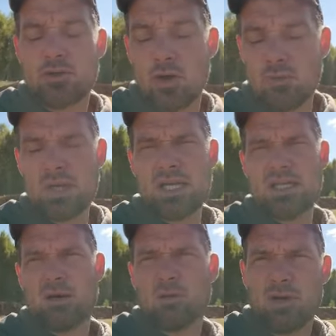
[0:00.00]
Your
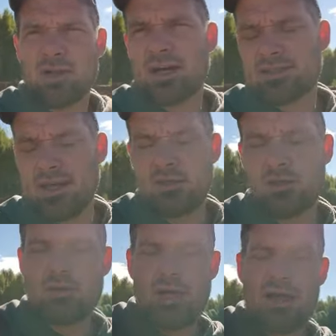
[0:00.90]
media will not tell
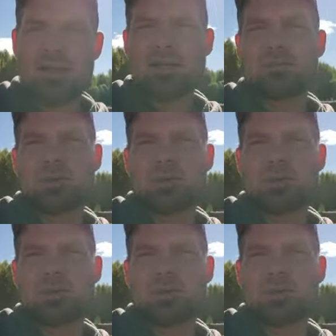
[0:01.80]
you that.